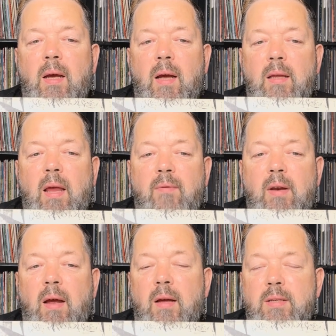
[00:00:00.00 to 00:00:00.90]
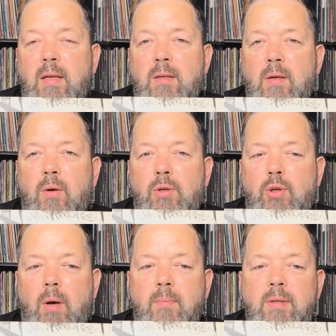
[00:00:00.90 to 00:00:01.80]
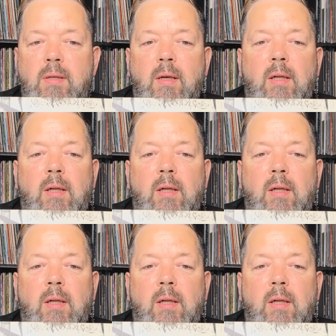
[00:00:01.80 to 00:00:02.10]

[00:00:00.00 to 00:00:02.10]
and Kevin Haskins on drums.